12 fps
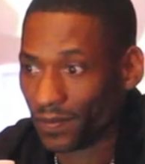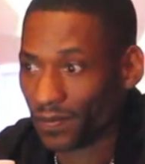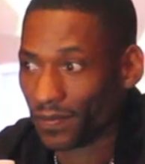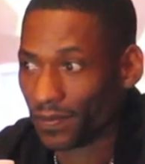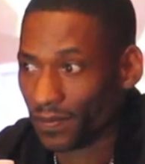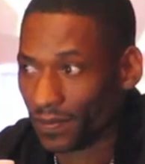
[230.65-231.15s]

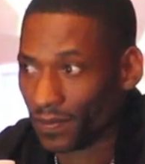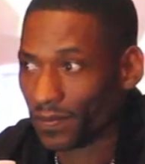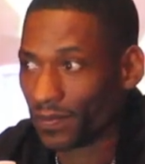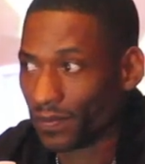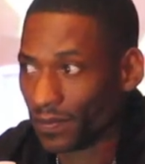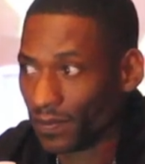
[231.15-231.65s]

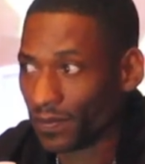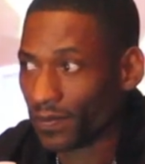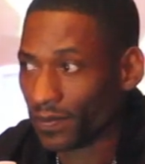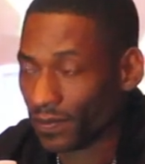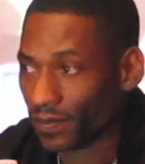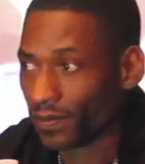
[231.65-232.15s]

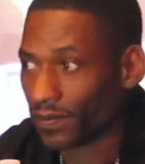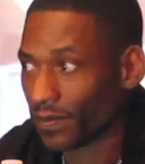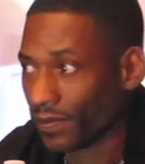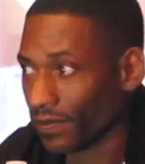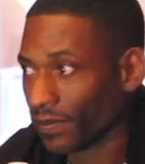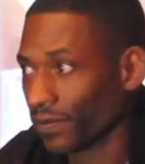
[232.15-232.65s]

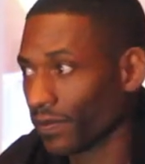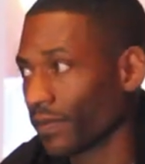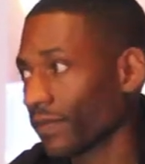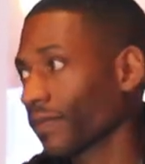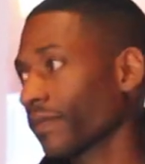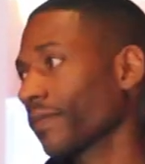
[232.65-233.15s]

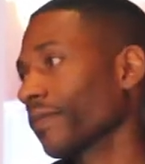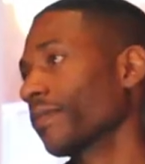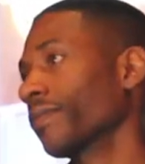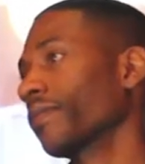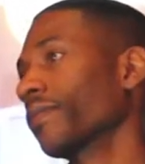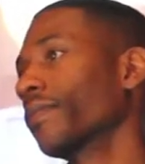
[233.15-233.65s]

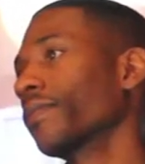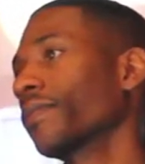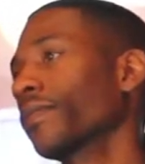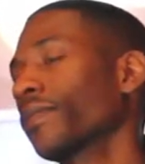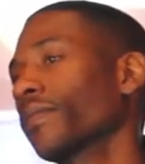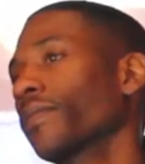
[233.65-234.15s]

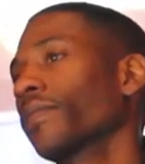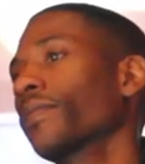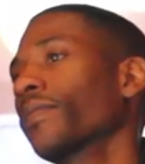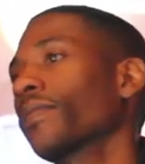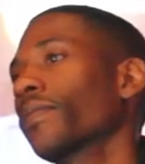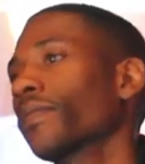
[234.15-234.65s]

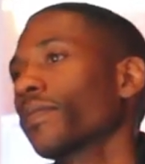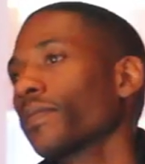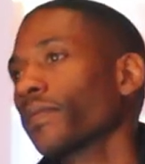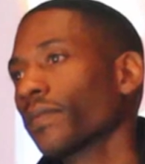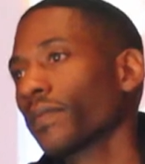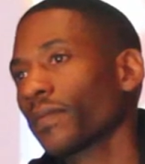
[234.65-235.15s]

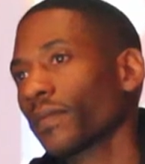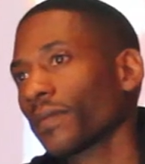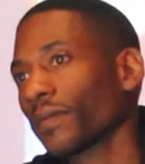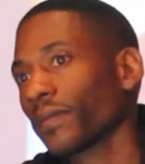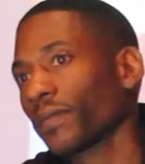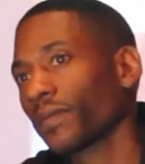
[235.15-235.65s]

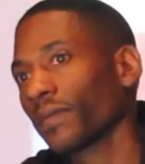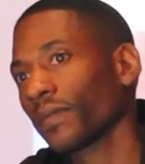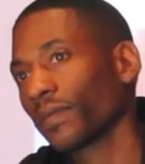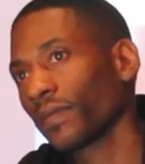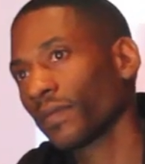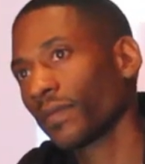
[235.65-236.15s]

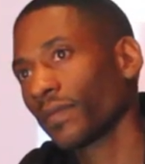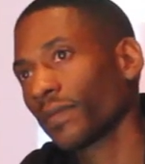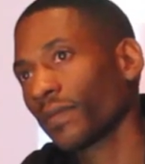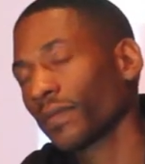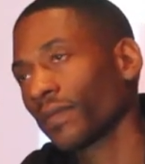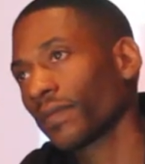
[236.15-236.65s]

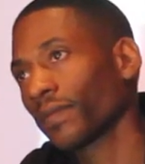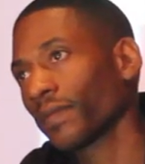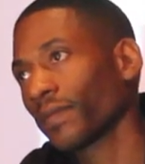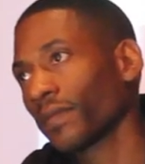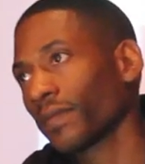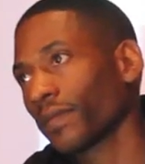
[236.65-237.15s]

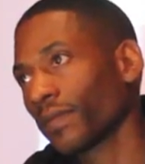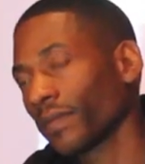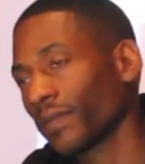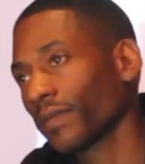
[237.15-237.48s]
(not speaking)